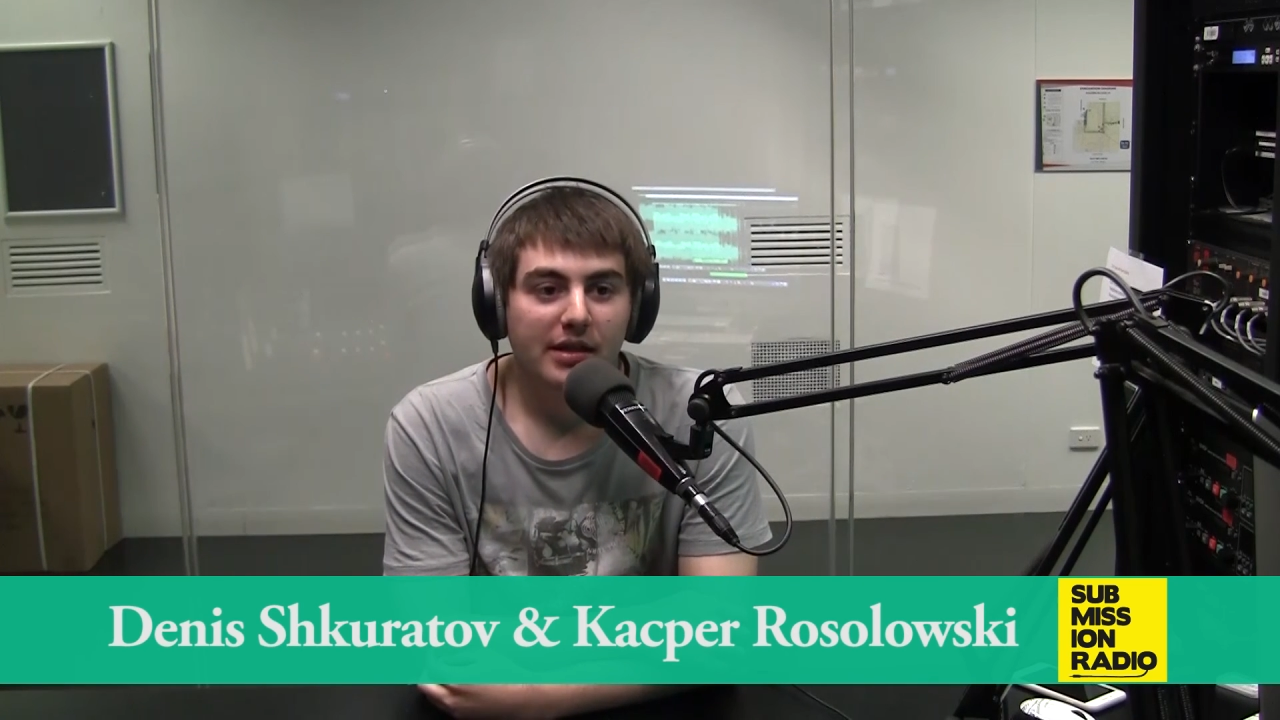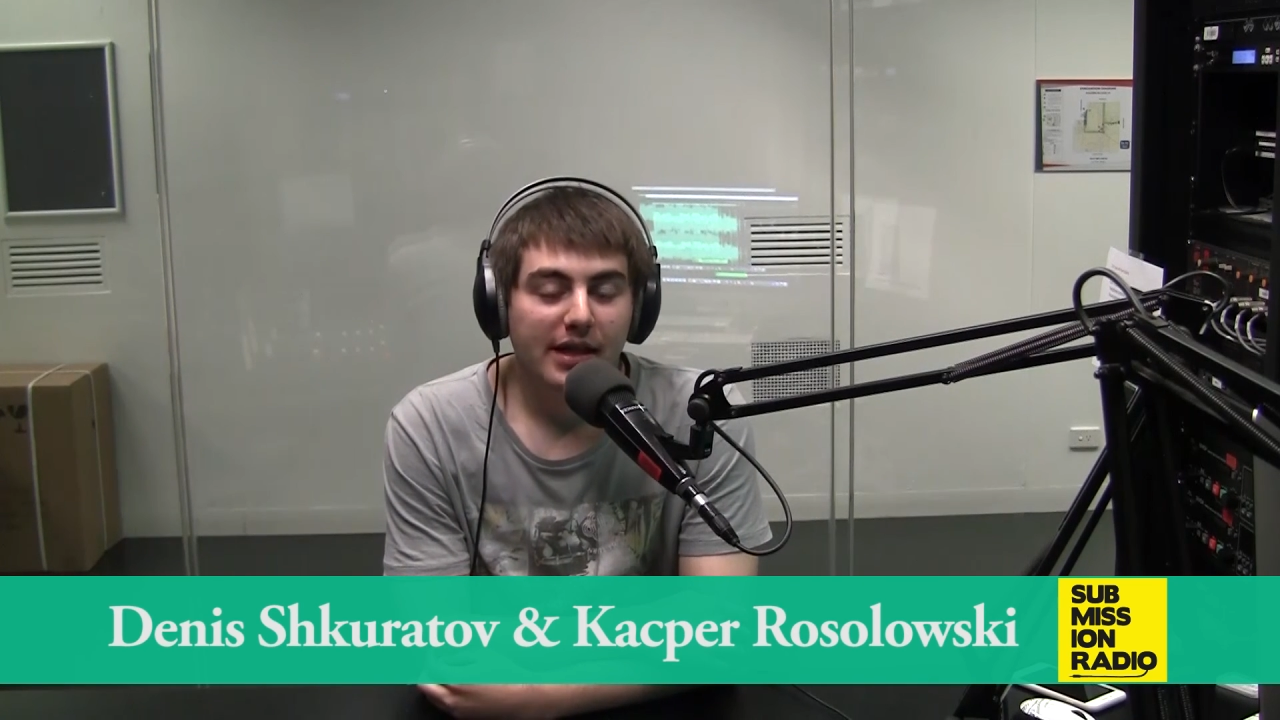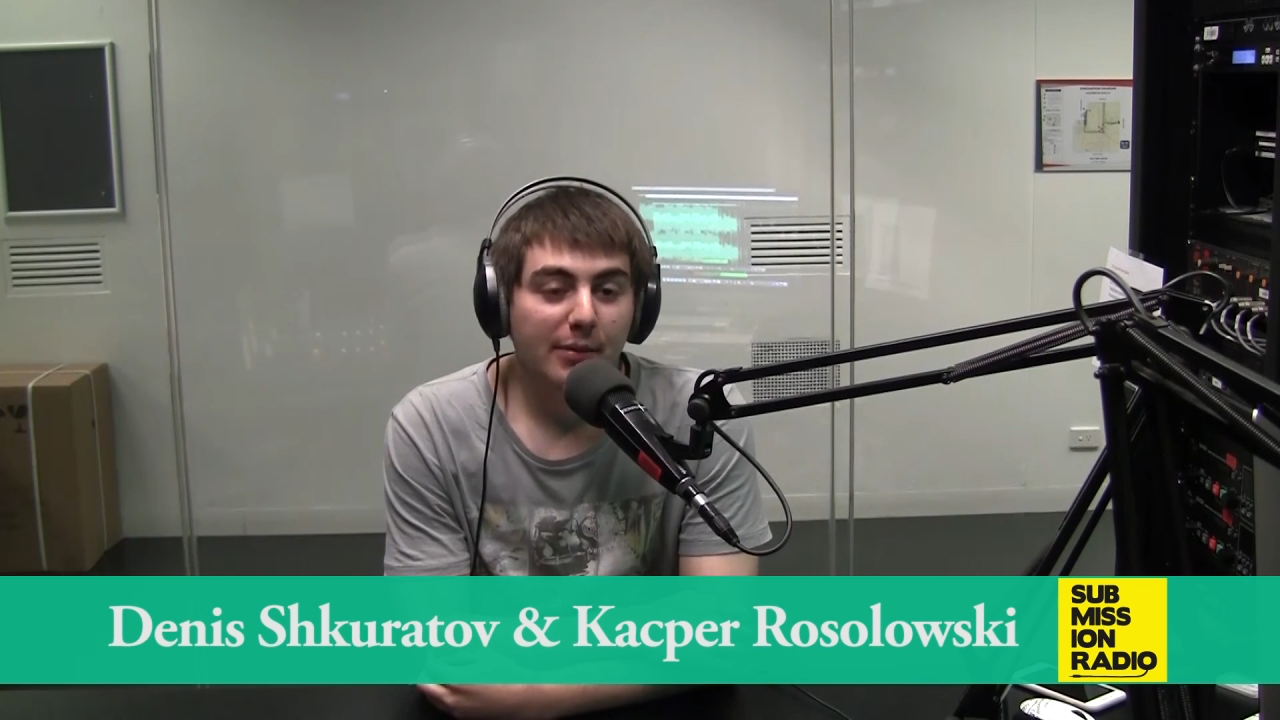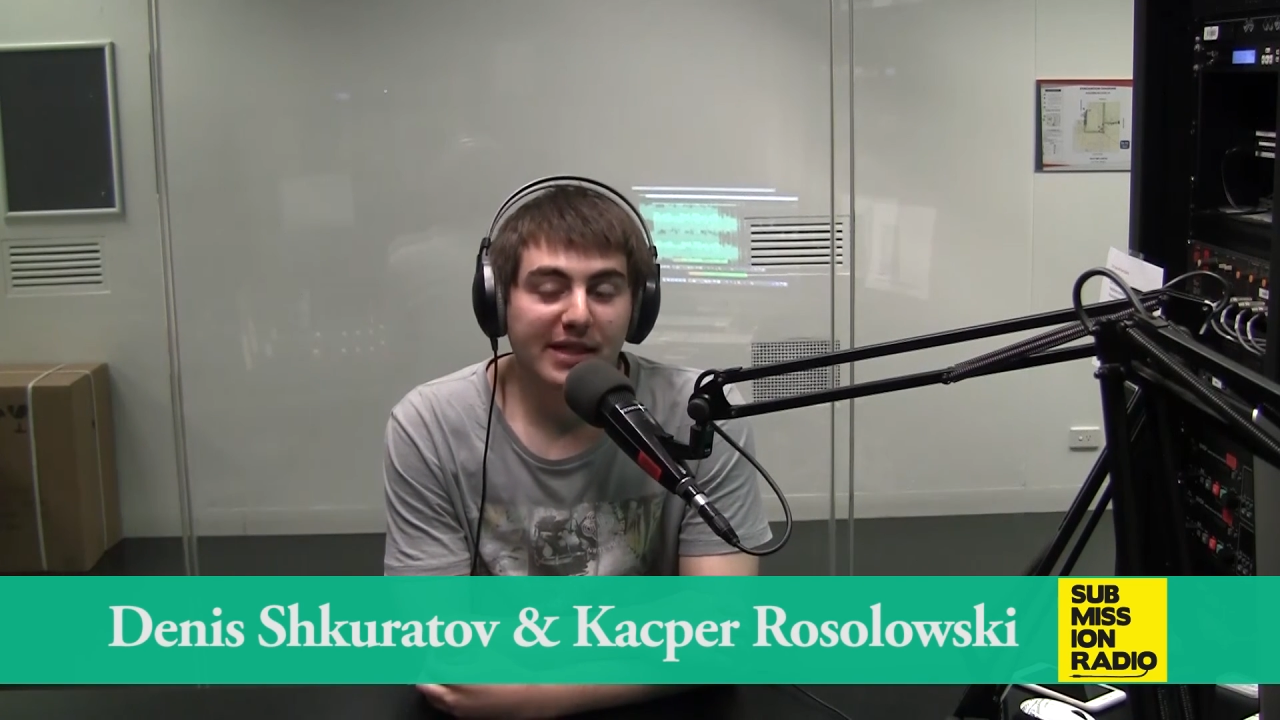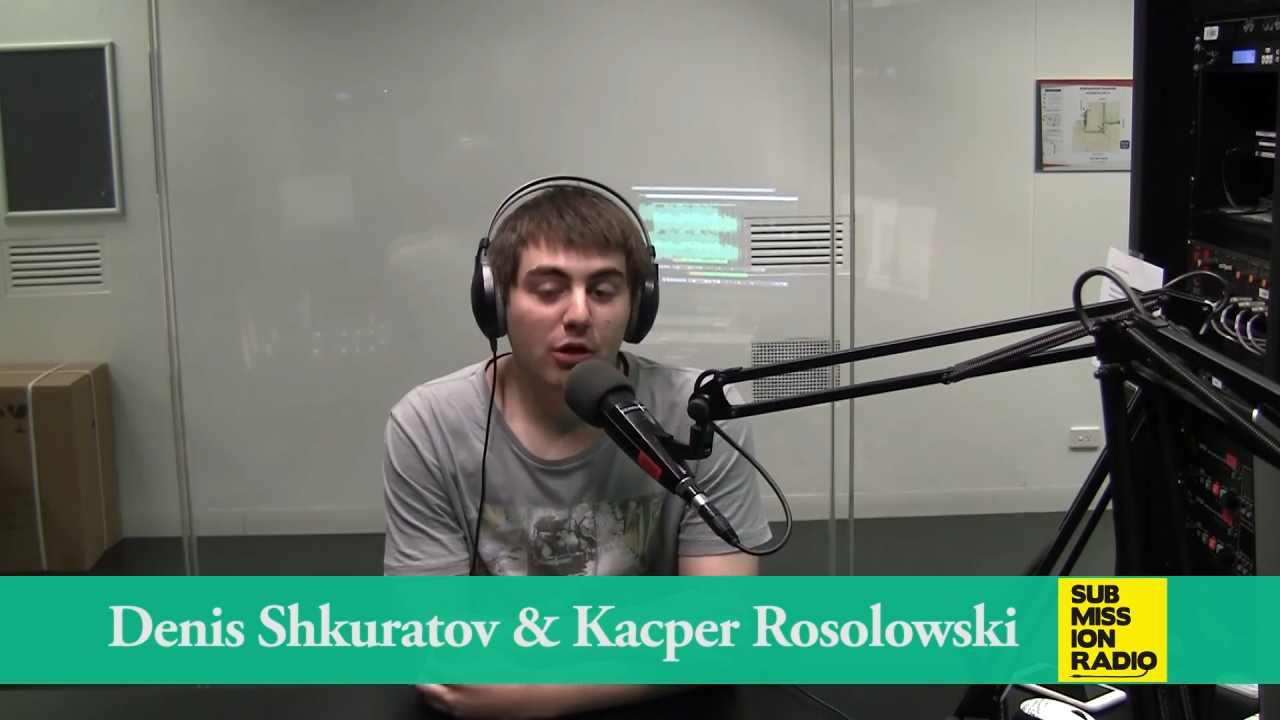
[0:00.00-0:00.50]

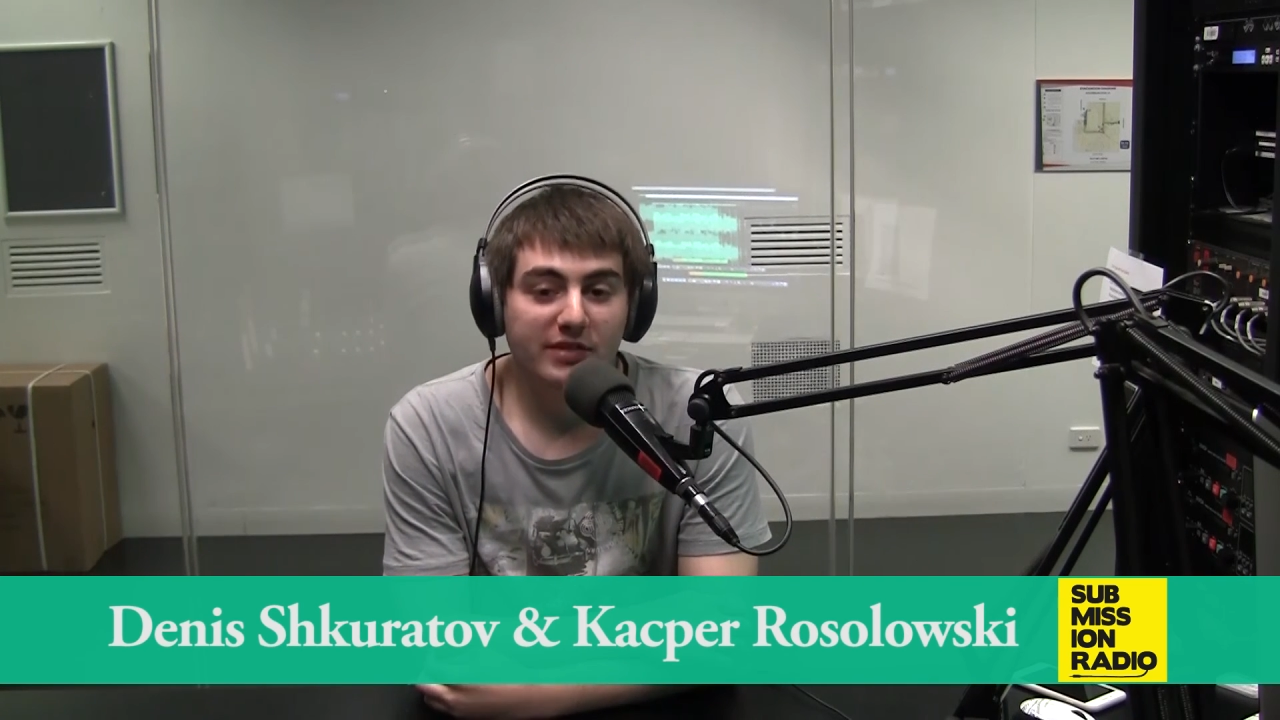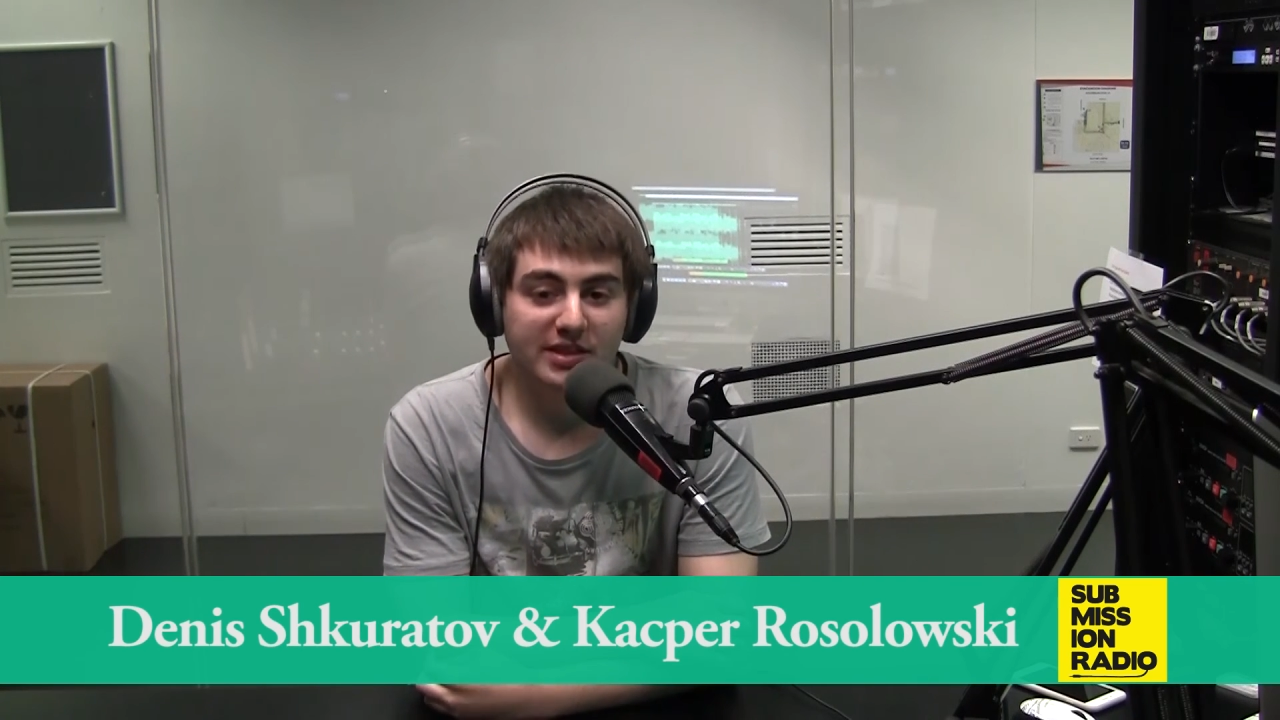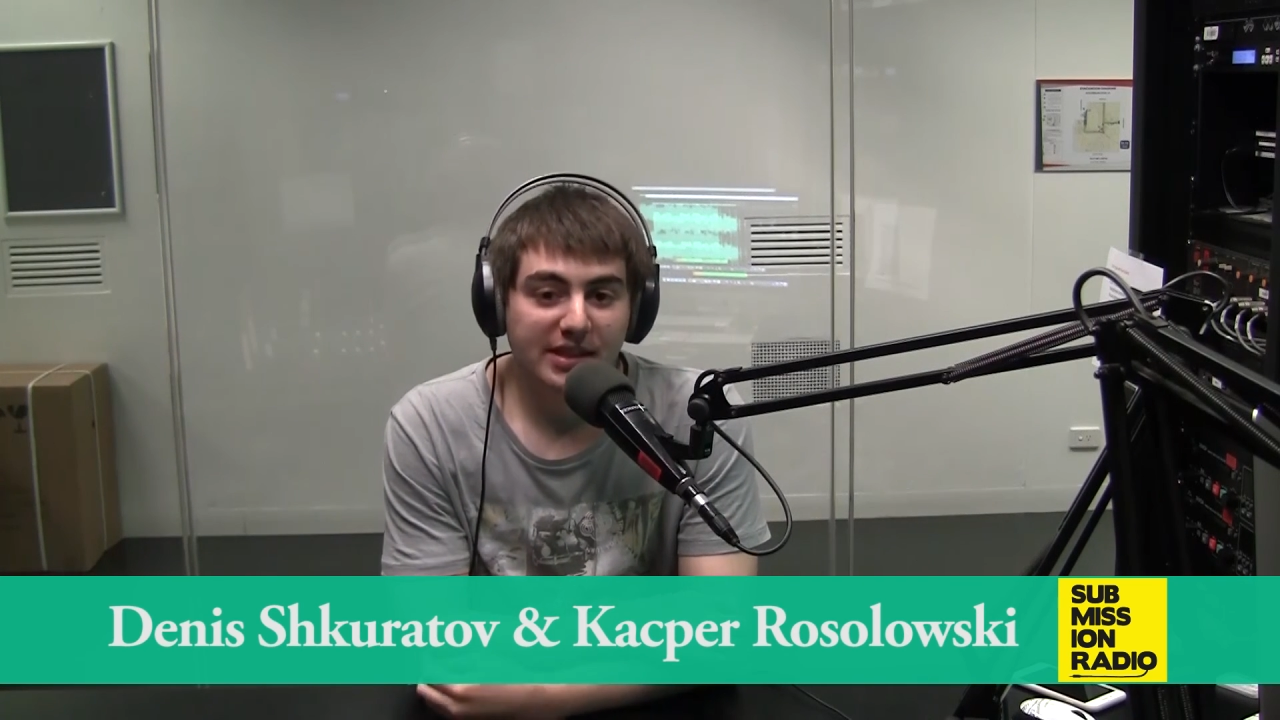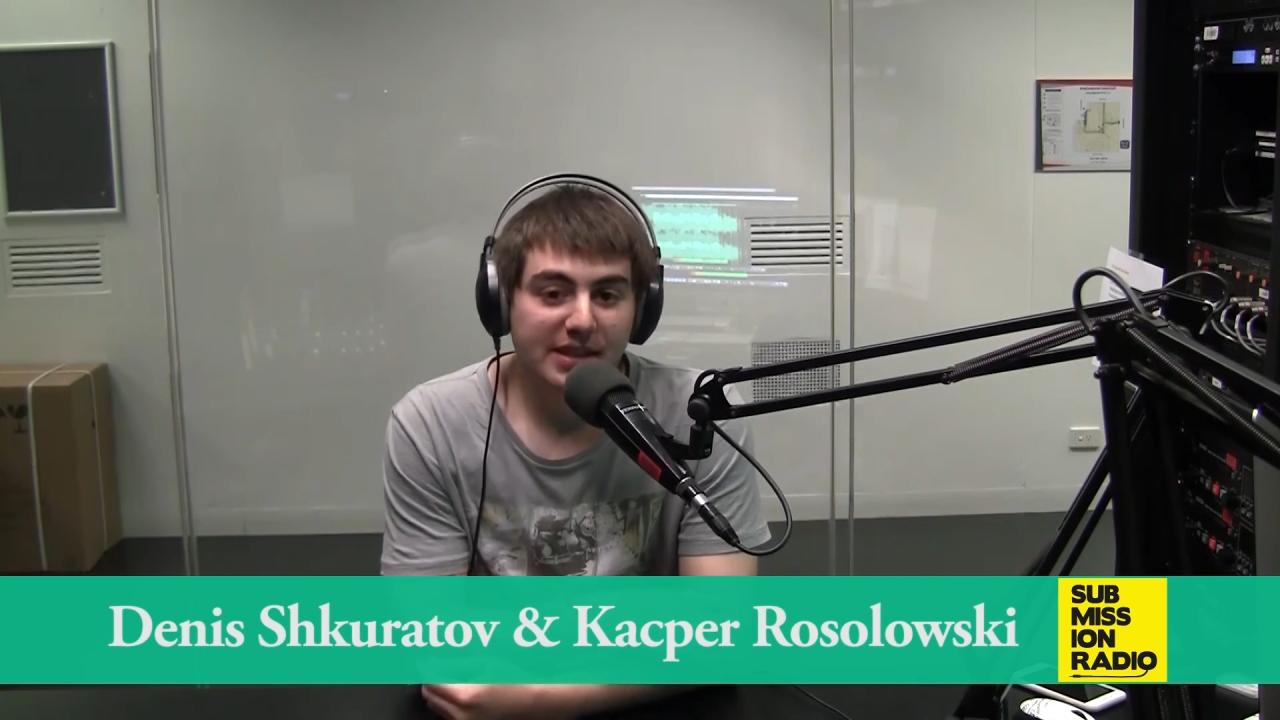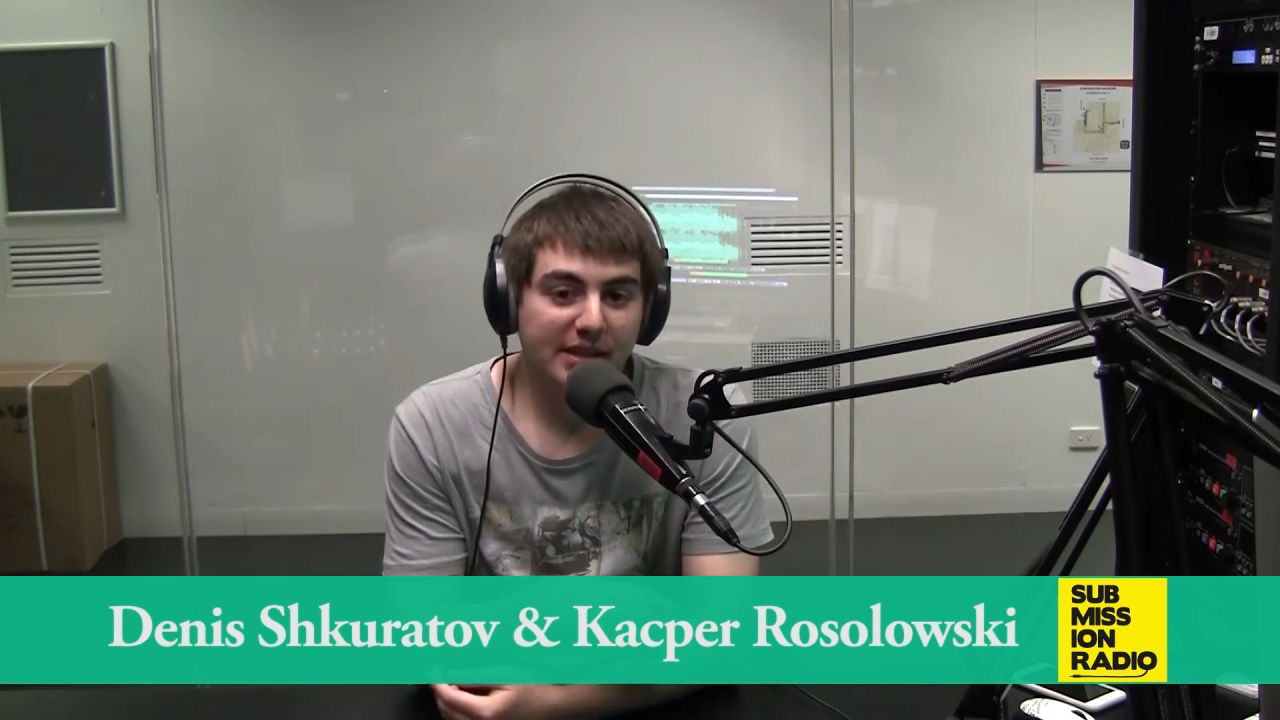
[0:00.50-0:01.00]
I mean,
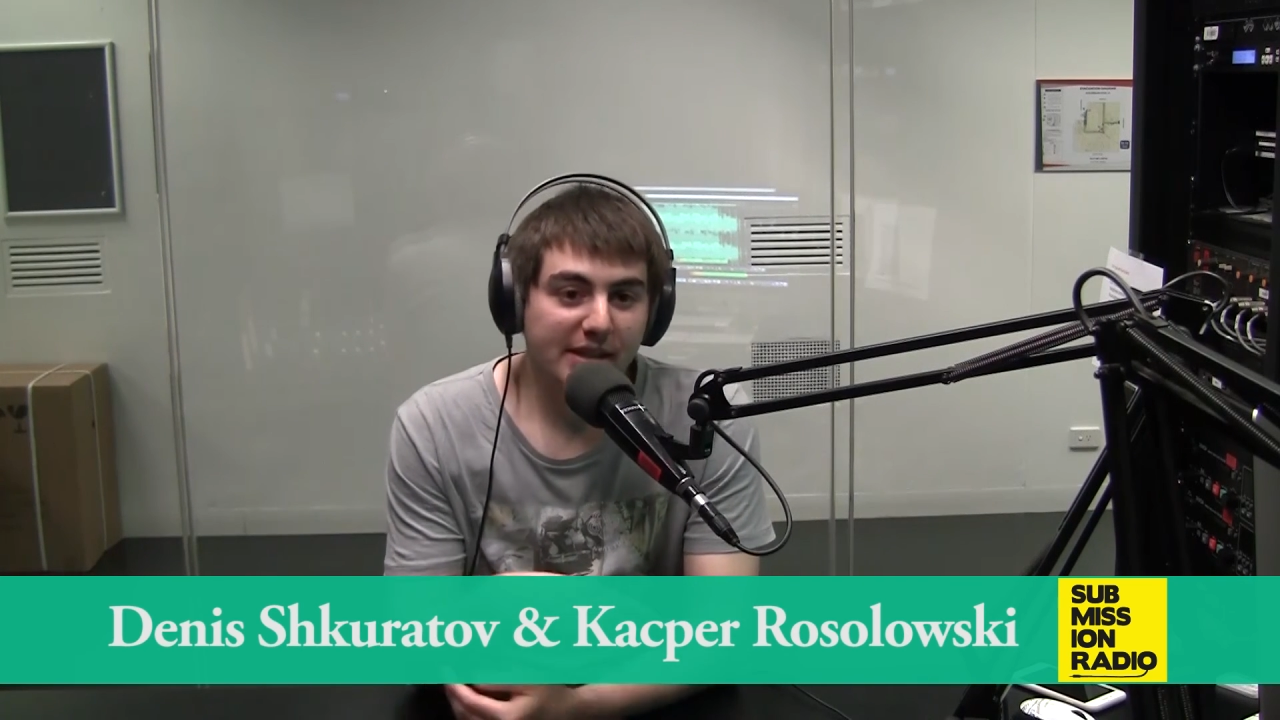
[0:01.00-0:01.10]
obviously,